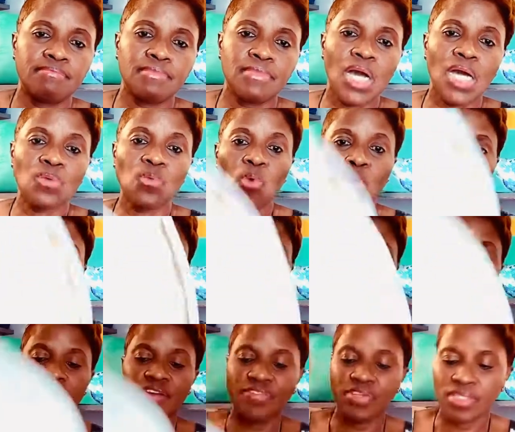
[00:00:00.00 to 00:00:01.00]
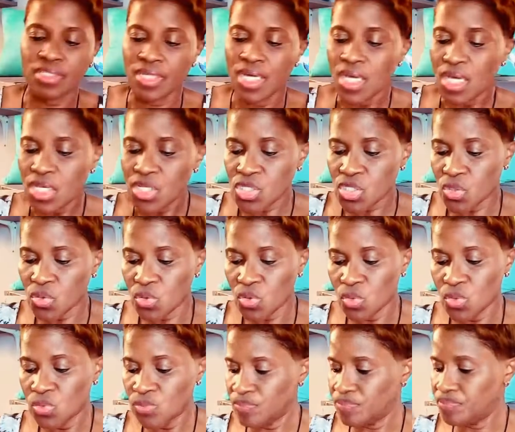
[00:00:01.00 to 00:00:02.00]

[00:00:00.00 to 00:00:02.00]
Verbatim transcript: and wash the cover. So